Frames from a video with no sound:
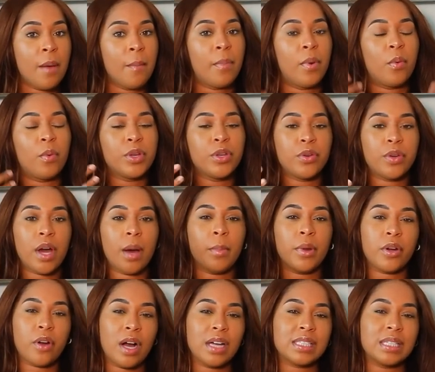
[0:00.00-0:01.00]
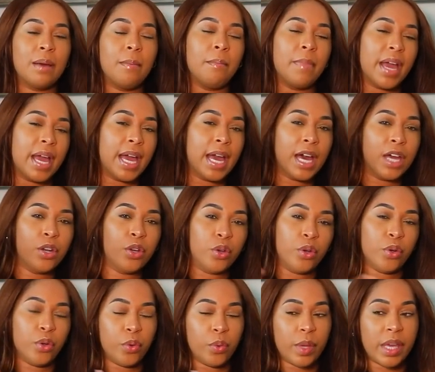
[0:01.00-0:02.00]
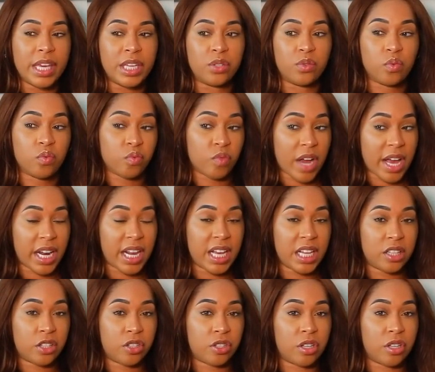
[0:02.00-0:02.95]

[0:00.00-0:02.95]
But when you come across a man who is ready